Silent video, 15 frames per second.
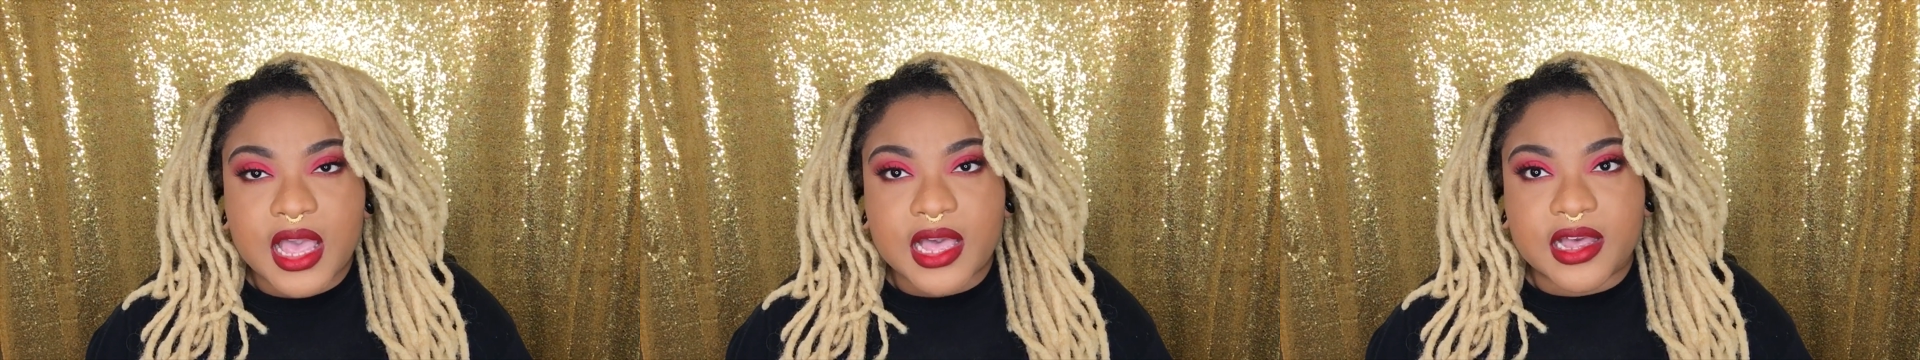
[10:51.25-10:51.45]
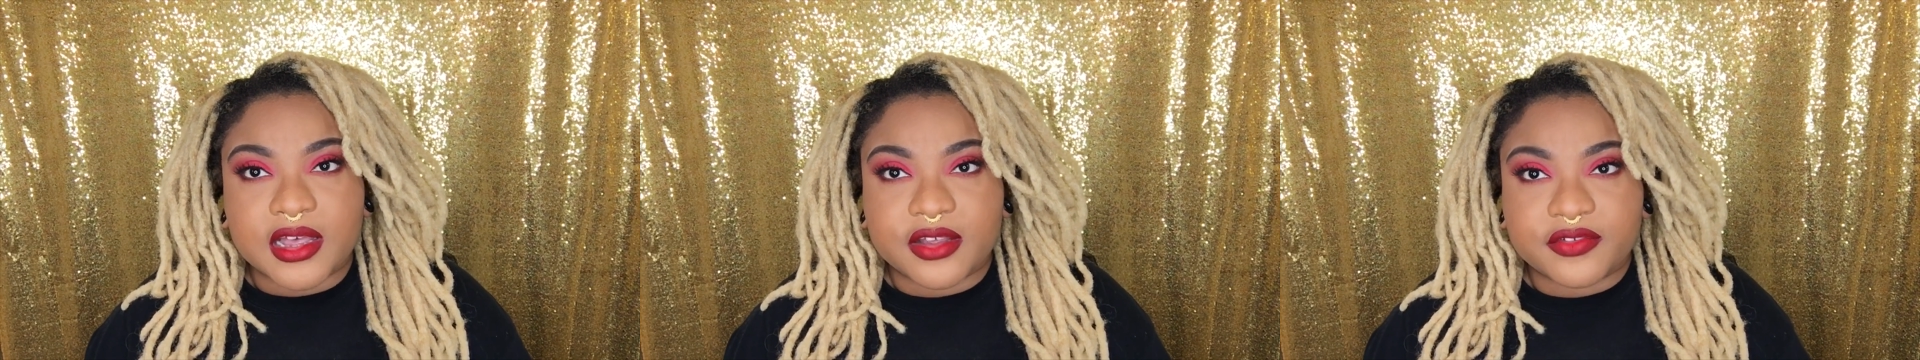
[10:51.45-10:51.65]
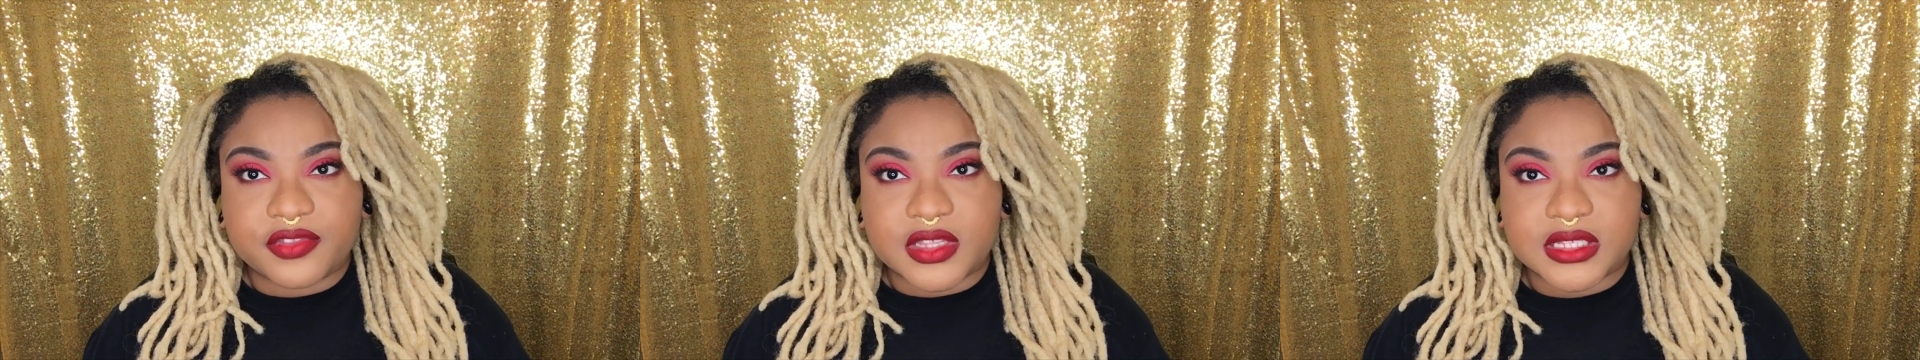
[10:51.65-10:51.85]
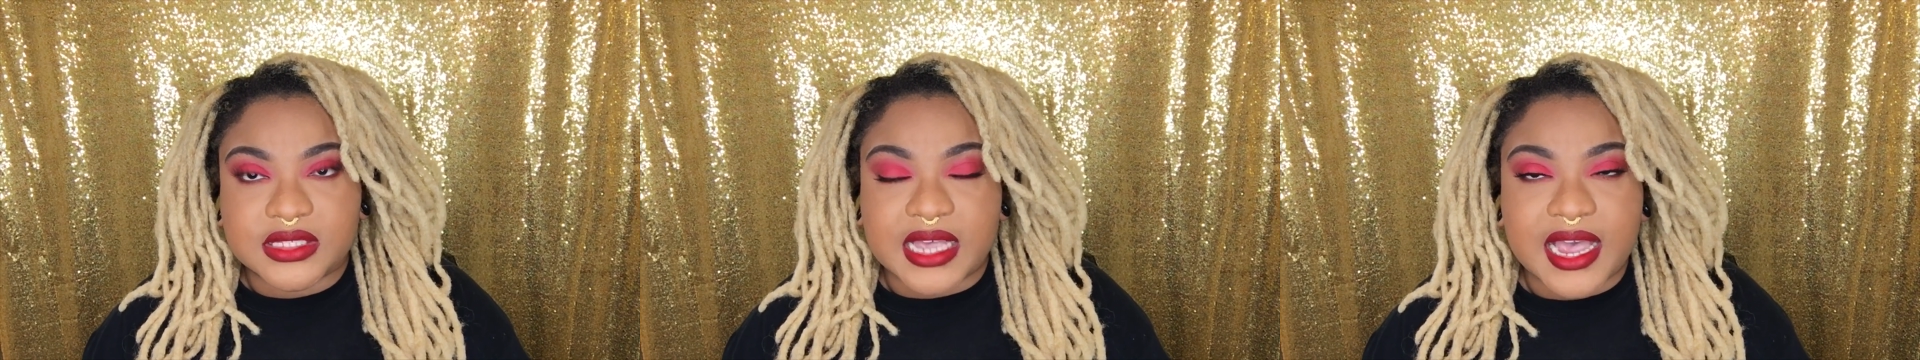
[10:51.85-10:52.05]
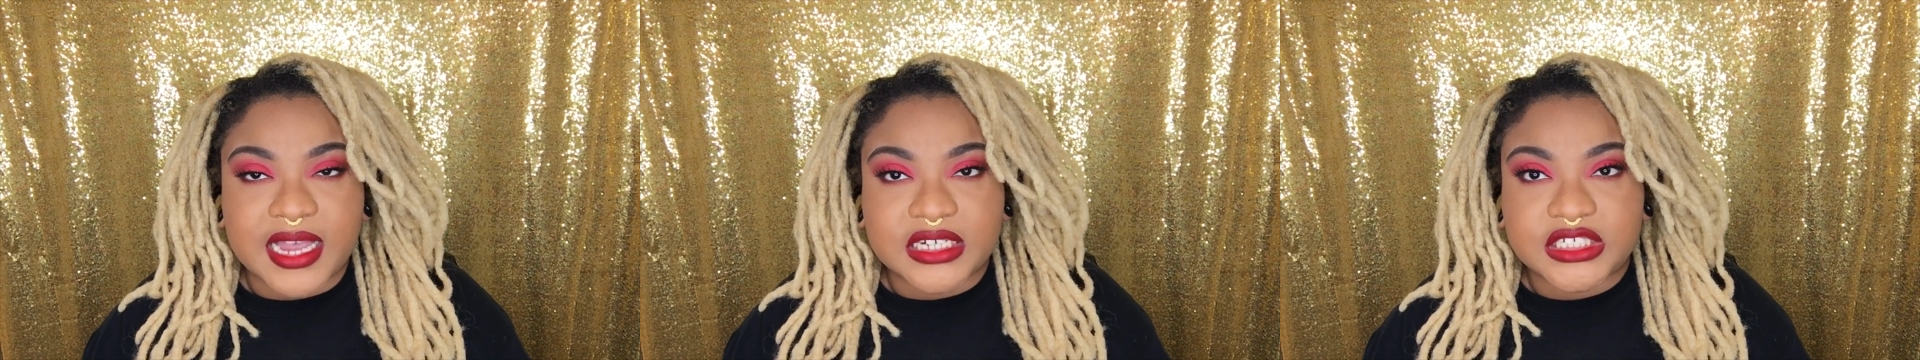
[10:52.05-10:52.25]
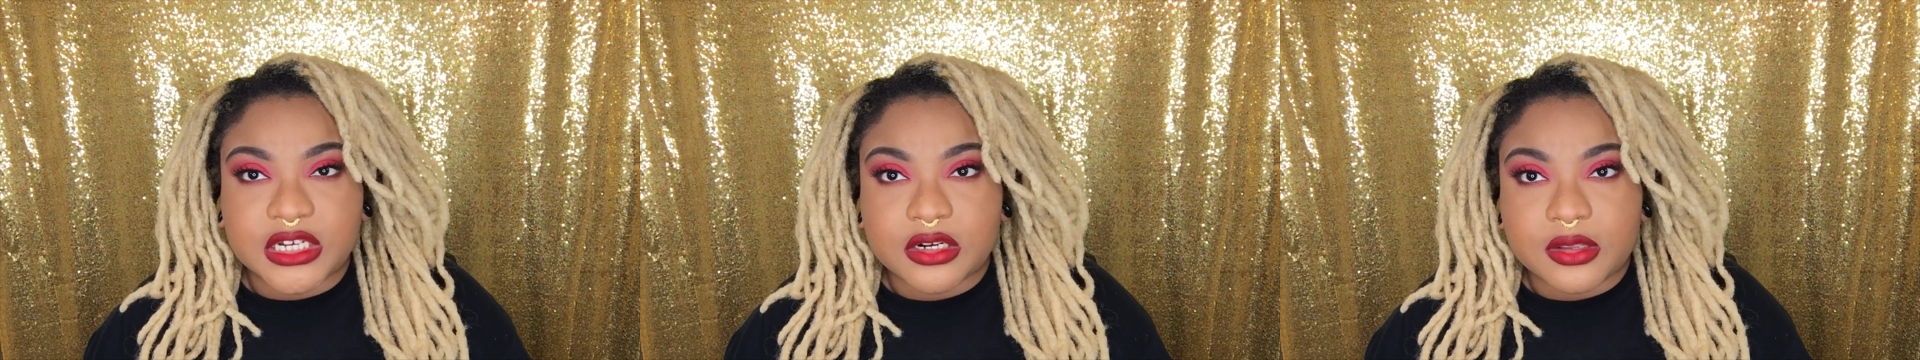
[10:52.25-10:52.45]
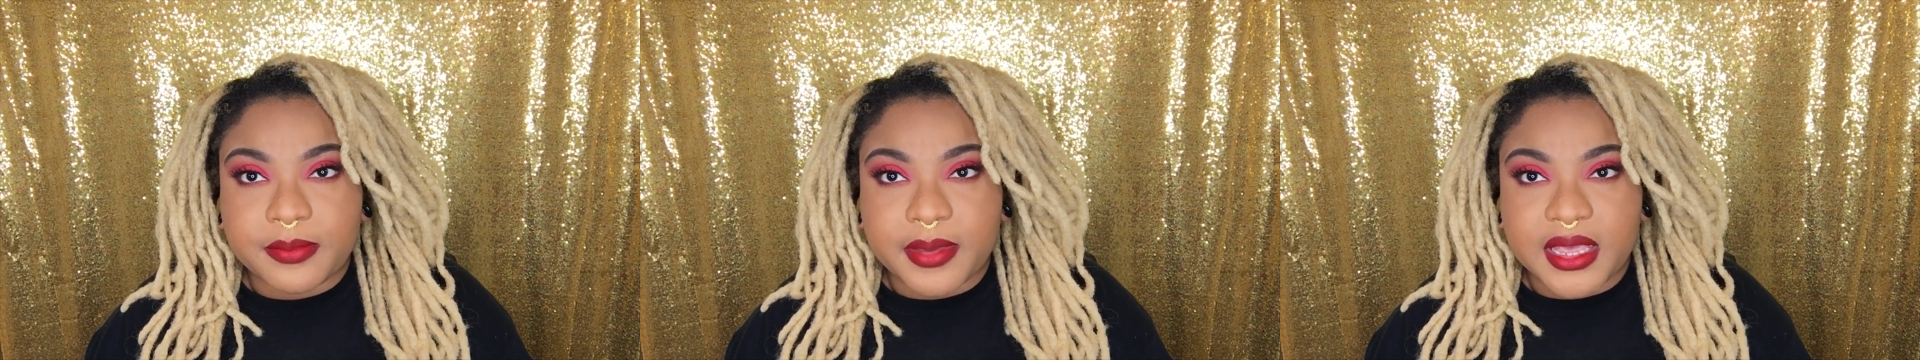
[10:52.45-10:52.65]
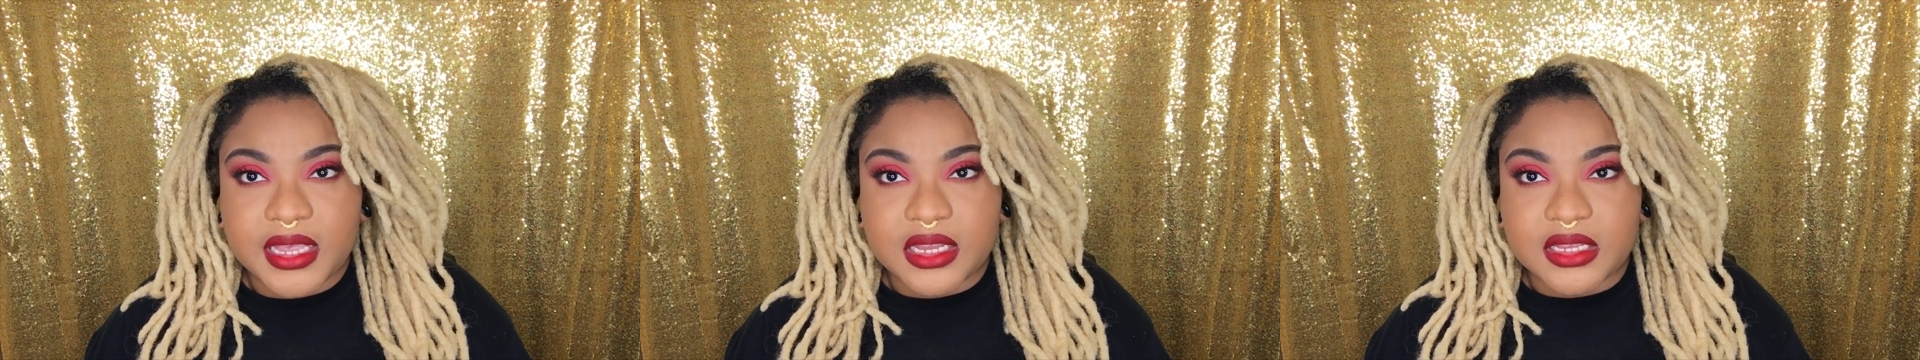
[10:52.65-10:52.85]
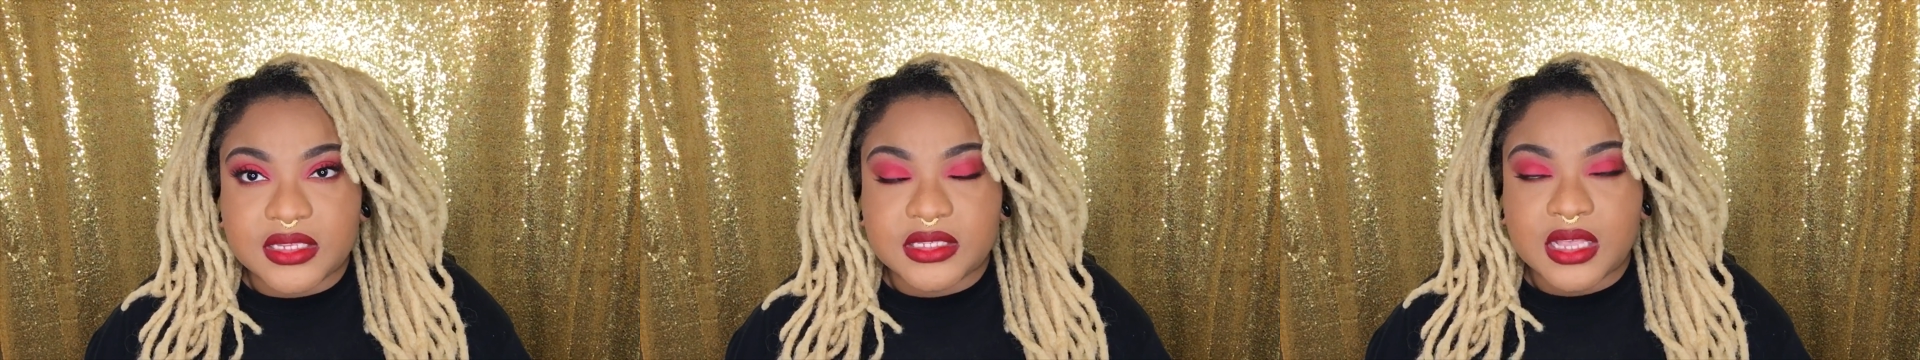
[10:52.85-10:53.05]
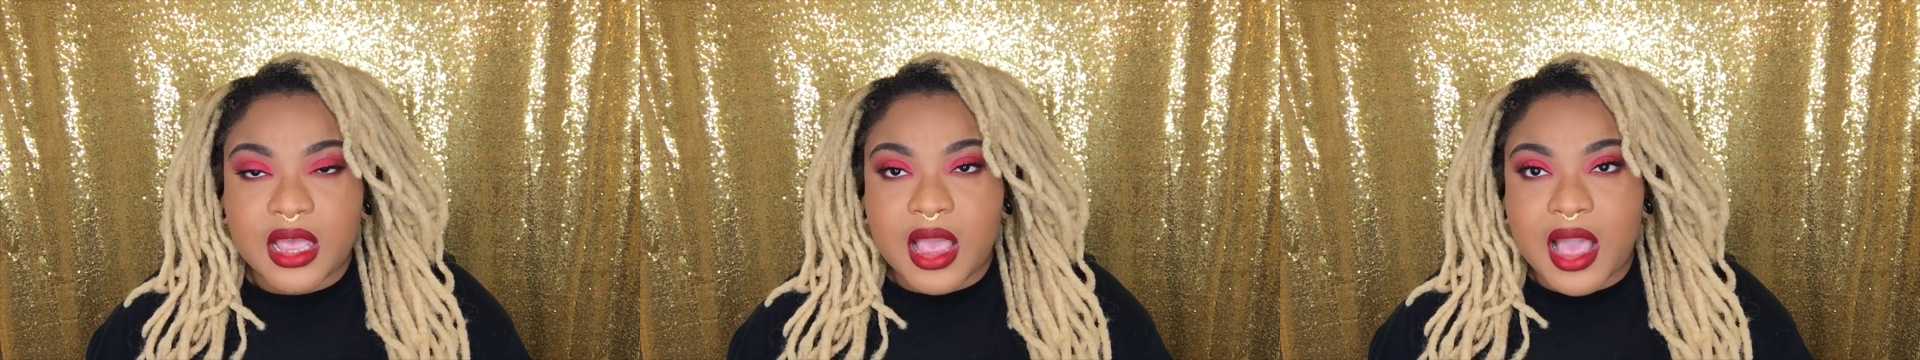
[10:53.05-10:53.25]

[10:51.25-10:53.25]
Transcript: of this eyeshadow base,